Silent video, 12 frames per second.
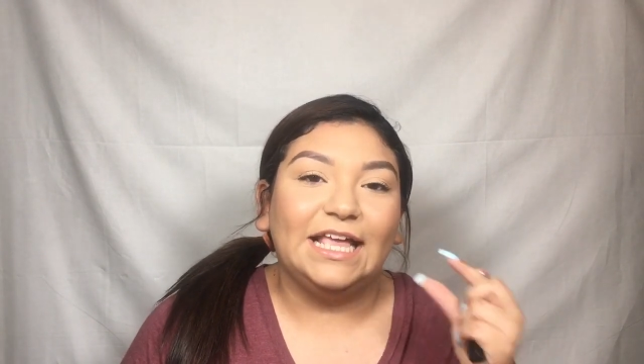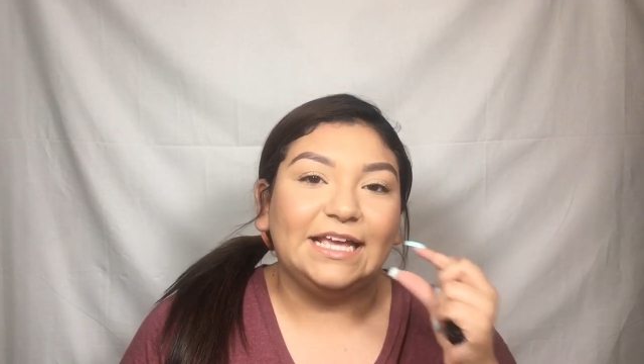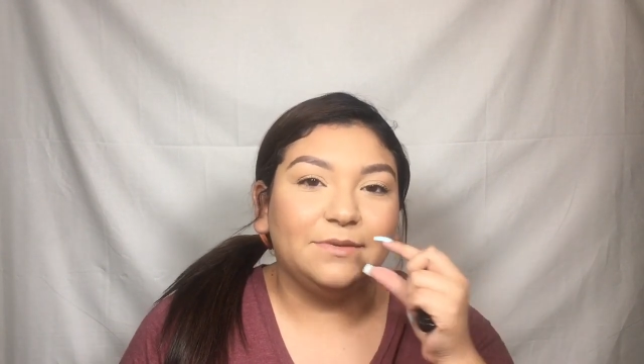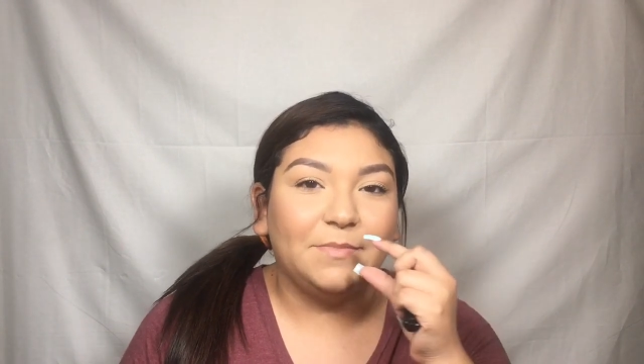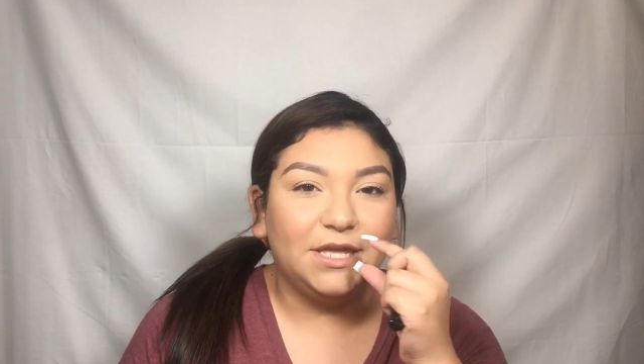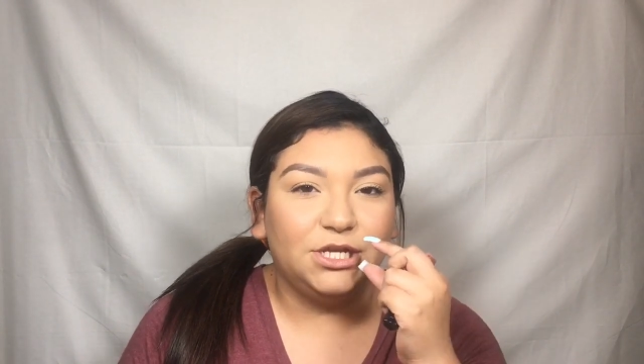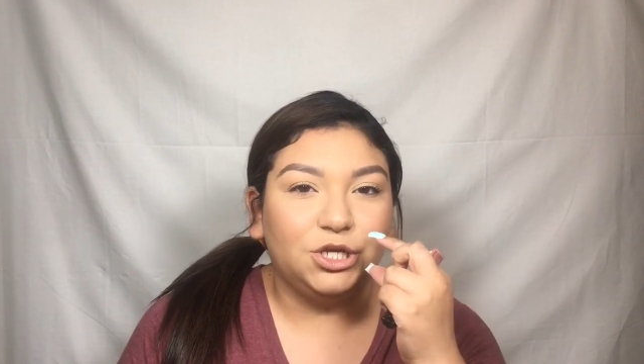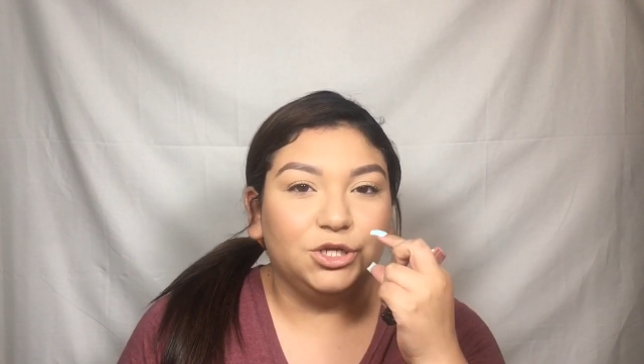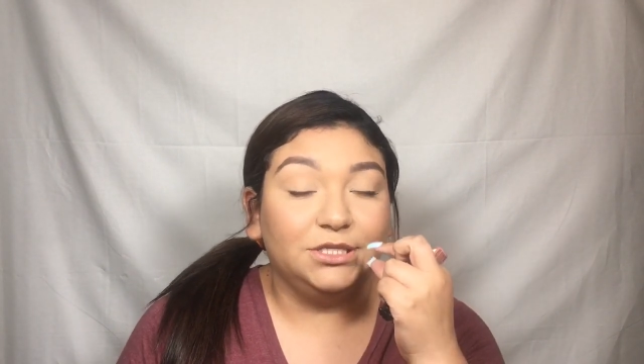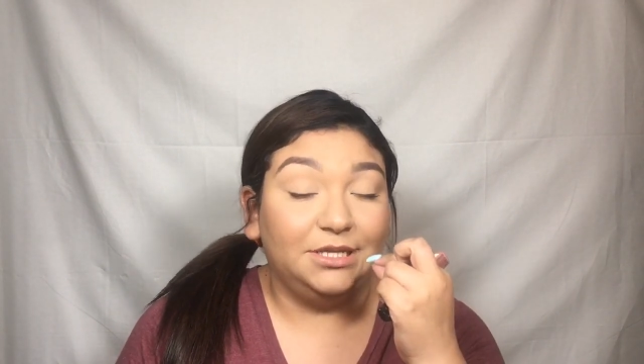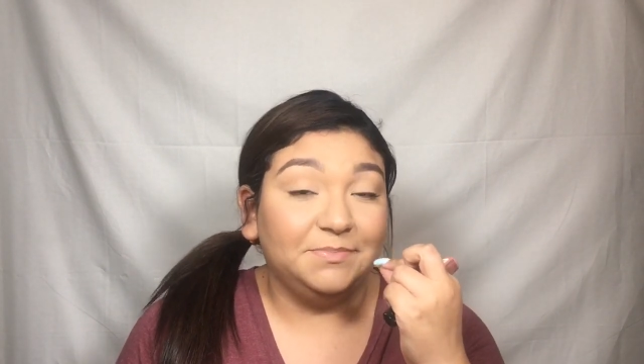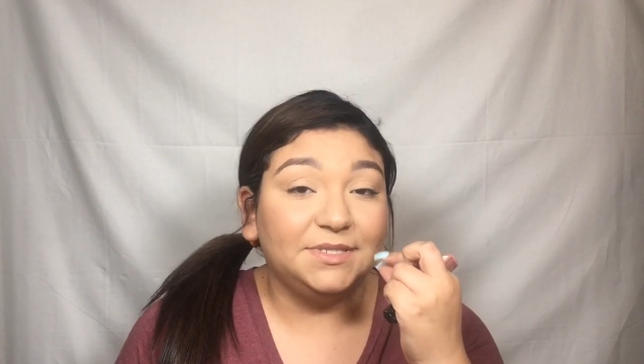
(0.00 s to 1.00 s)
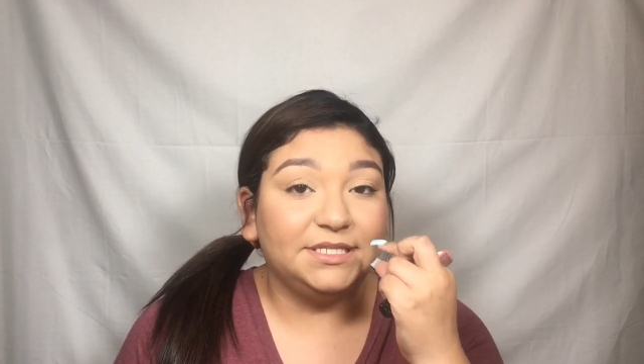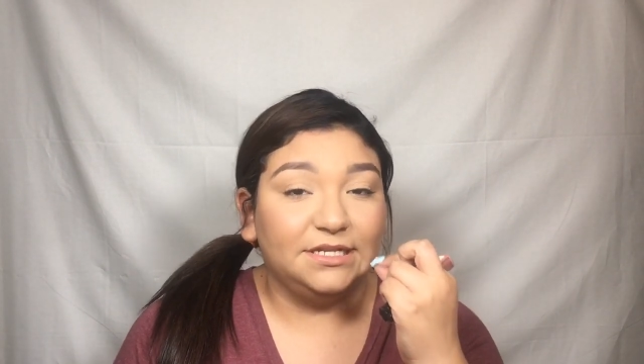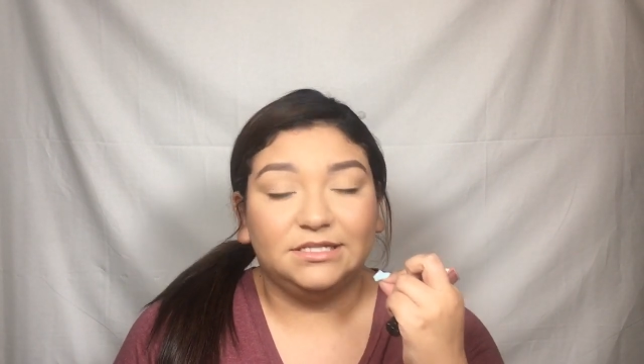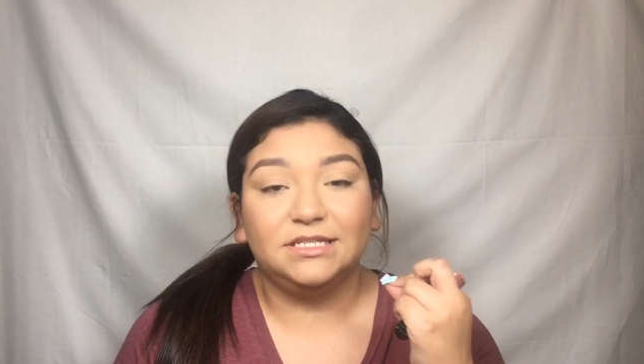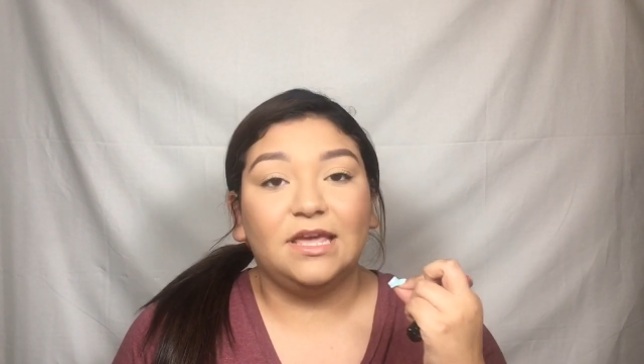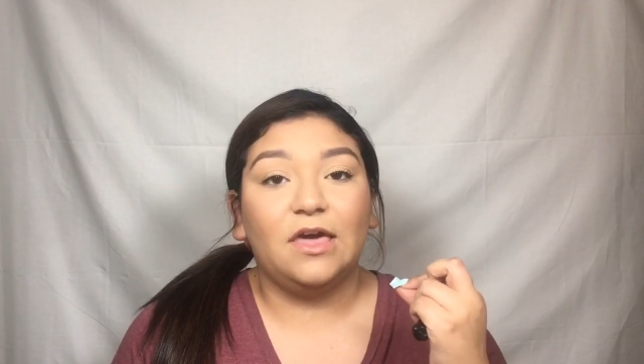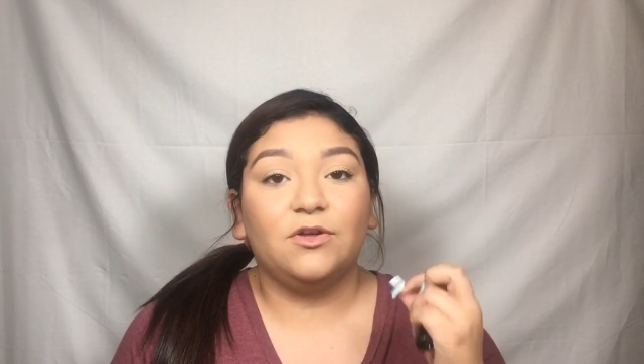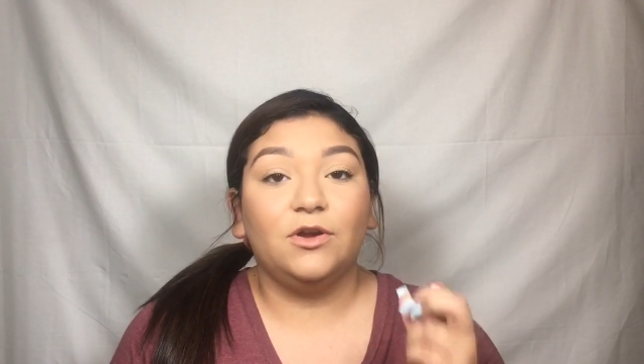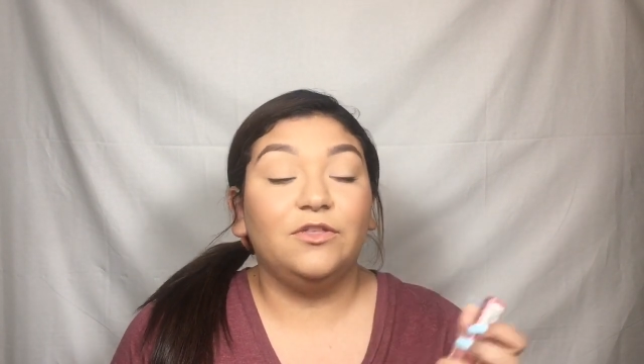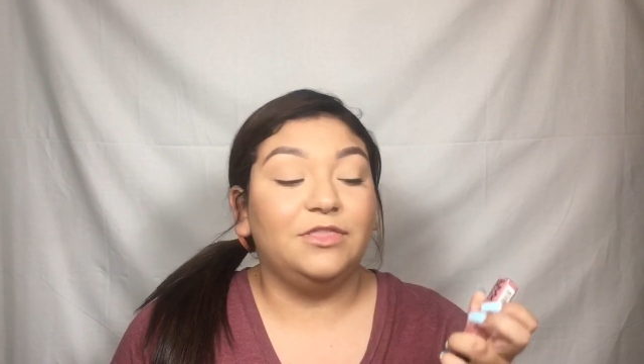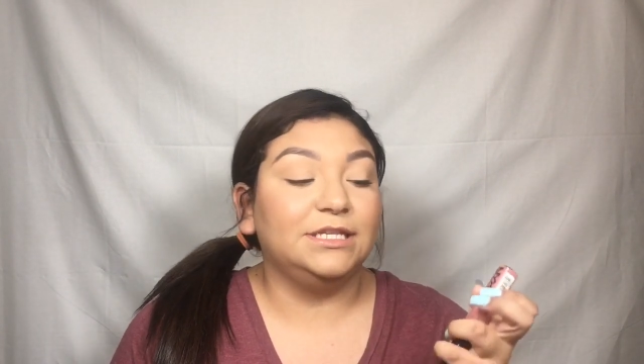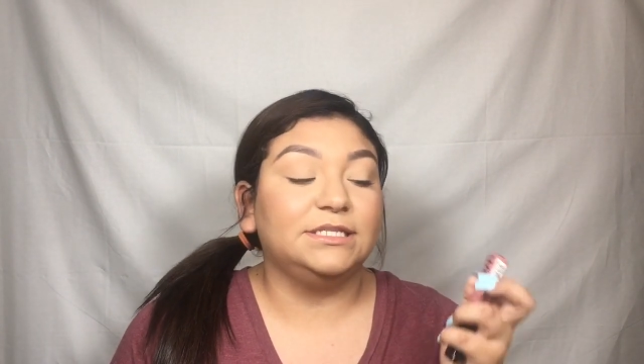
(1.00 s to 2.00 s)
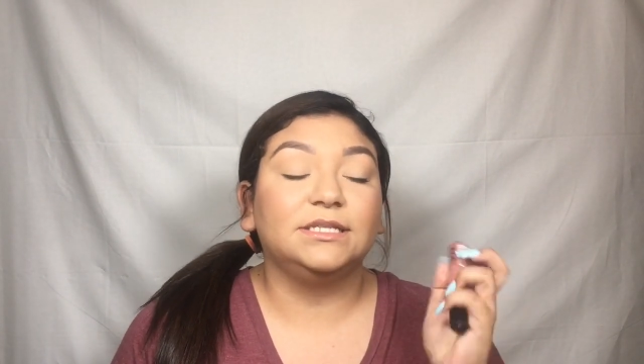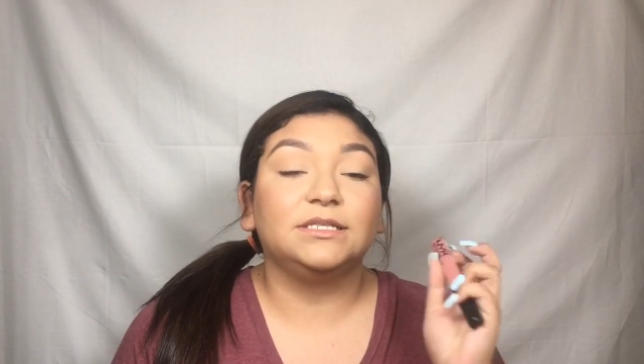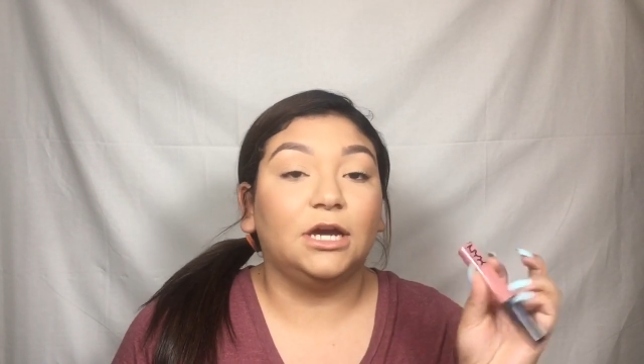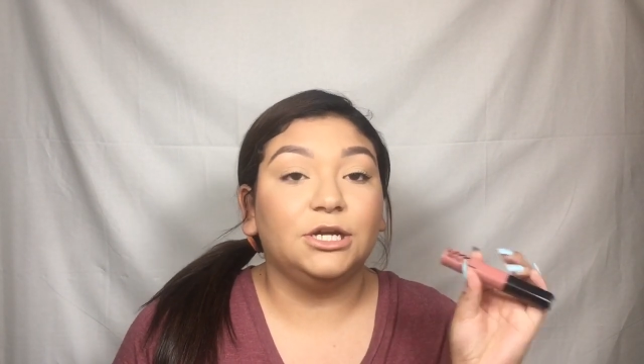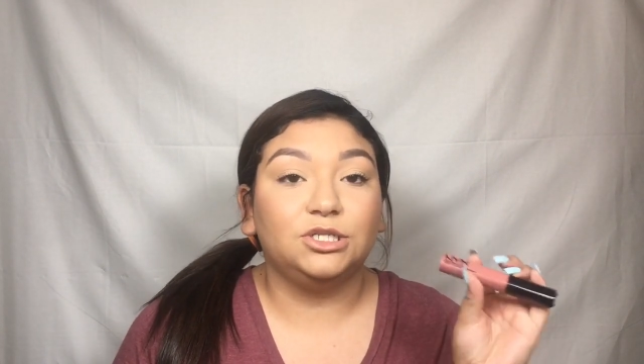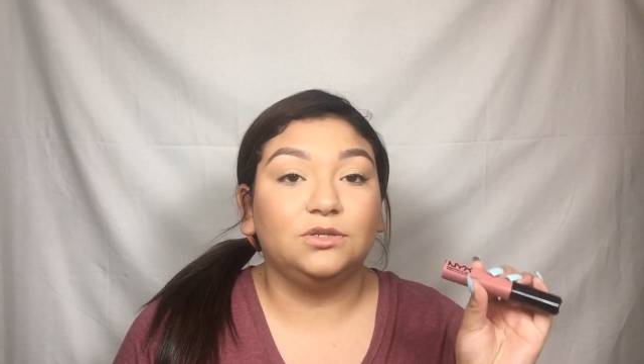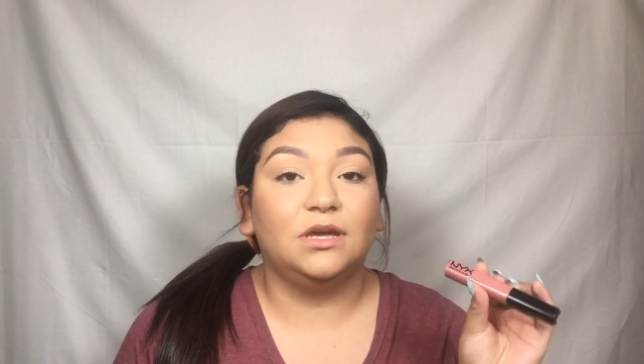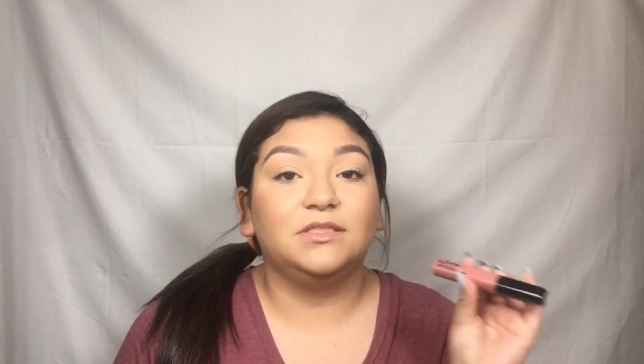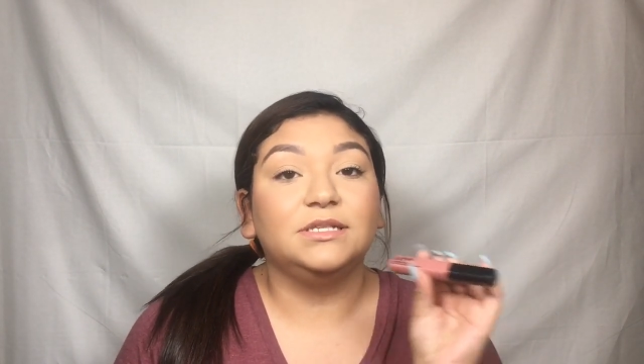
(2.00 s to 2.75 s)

like make your lips stick together, this does not do that.